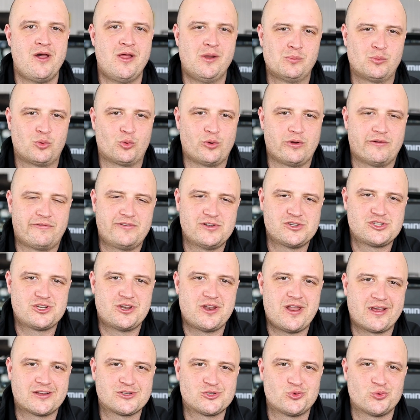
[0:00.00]
but we were
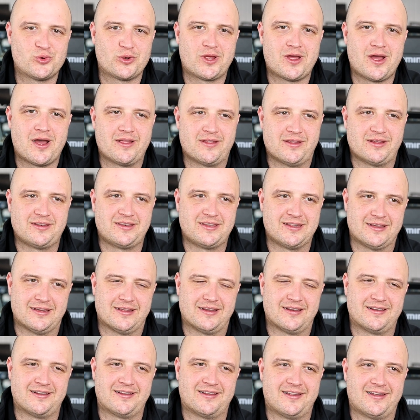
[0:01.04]
fishing next to a guy that
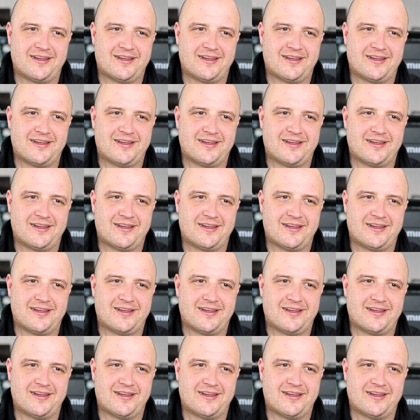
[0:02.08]
did.